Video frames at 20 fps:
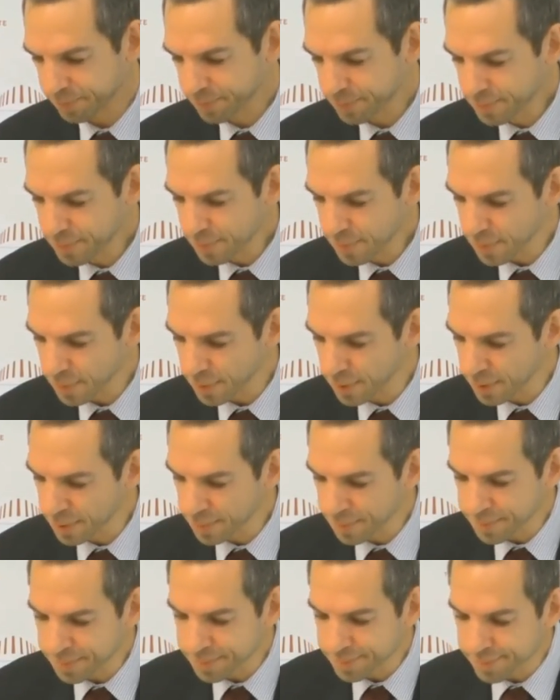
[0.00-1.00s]

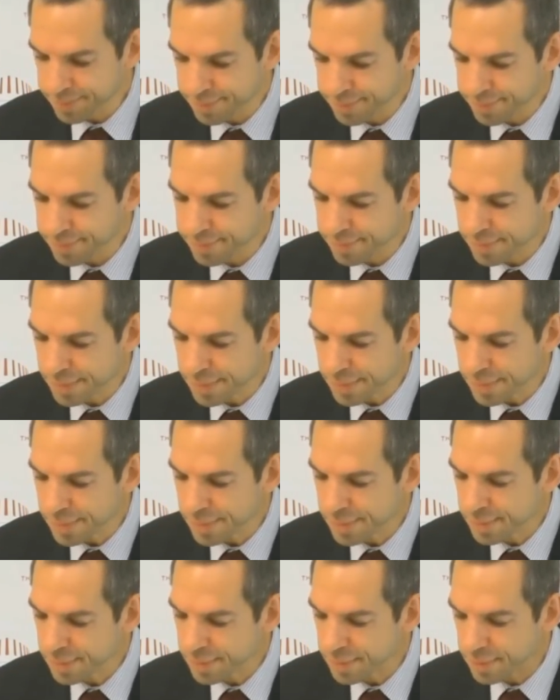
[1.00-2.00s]
[no speech]